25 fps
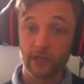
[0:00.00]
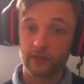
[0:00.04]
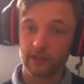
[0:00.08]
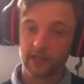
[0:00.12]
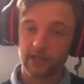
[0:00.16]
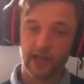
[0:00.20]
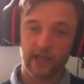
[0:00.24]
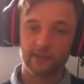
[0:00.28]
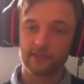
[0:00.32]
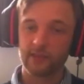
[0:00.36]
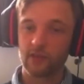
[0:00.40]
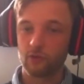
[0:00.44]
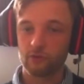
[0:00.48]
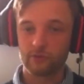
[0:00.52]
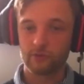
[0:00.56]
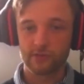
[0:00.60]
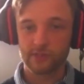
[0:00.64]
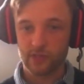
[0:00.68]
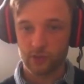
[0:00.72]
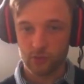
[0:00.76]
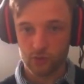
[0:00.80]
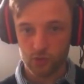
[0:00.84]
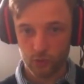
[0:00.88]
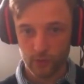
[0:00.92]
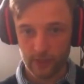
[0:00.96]
They had their own
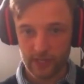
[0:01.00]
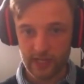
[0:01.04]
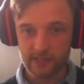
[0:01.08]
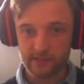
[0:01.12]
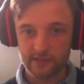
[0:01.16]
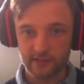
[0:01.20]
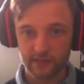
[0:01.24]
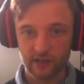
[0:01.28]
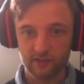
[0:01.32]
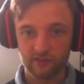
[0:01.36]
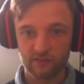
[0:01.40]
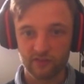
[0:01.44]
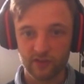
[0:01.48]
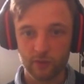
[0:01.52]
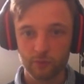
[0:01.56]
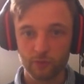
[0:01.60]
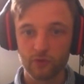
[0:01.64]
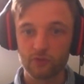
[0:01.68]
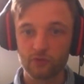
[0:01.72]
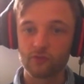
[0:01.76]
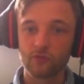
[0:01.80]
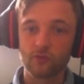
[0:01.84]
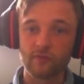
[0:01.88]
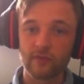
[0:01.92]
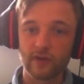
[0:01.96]
central heat and everything,
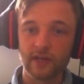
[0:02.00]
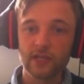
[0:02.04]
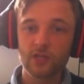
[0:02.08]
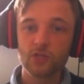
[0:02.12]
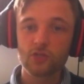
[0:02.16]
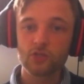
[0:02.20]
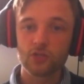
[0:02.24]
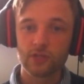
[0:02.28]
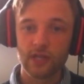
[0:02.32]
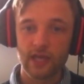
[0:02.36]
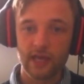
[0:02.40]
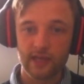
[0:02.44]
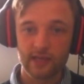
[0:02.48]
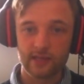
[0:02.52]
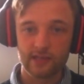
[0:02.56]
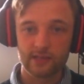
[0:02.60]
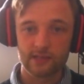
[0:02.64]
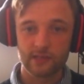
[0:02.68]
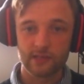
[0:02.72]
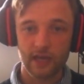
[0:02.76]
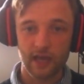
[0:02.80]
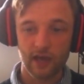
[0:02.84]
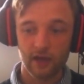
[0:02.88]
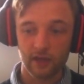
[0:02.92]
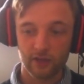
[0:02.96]
but for the legionnaires
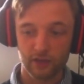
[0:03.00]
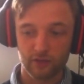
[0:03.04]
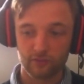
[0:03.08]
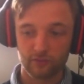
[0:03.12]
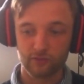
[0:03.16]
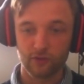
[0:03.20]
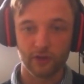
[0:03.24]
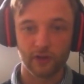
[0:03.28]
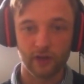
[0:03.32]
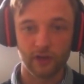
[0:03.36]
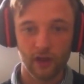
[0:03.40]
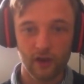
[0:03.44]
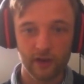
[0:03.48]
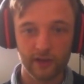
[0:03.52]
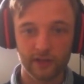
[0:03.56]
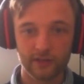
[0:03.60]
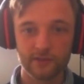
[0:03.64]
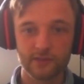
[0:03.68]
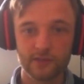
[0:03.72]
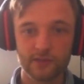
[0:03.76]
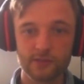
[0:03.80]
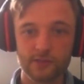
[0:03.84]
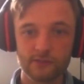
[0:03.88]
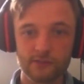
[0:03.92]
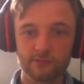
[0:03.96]
at the front
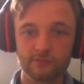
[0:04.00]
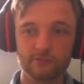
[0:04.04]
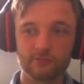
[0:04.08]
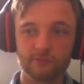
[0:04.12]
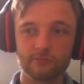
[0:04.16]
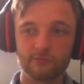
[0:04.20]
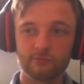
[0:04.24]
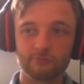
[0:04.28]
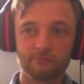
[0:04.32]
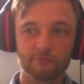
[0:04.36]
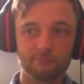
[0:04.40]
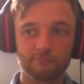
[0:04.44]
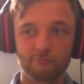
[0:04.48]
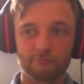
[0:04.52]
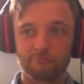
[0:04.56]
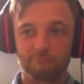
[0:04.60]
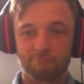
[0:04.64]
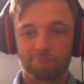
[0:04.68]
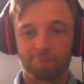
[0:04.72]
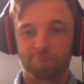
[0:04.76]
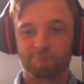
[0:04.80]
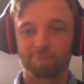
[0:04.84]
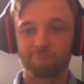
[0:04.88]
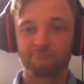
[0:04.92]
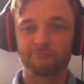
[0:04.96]
lines,
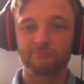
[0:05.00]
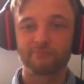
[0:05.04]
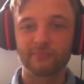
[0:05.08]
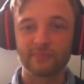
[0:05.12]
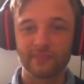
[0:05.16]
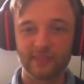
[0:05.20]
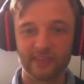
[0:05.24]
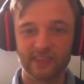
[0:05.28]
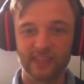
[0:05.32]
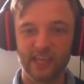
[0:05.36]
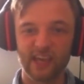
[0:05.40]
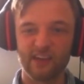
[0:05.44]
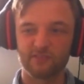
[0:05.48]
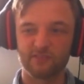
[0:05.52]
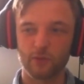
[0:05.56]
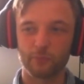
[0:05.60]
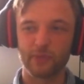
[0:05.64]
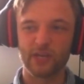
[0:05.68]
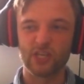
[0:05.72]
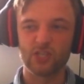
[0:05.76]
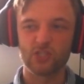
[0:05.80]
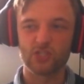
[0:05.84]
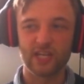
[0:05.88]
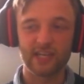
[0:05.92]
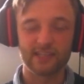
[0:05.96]
they have to
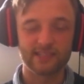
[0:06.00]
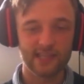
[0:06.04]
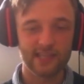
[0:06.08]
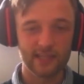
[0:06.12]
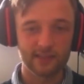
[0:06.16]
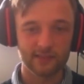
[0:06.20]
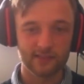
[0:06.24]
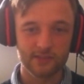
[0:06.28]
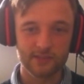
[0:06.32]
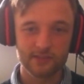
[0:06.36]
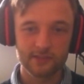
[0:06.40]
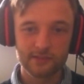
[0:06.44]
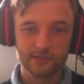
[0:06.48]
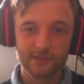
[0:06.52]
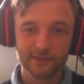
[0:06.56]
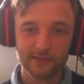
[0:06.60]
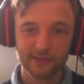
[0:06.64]
pitch their tents.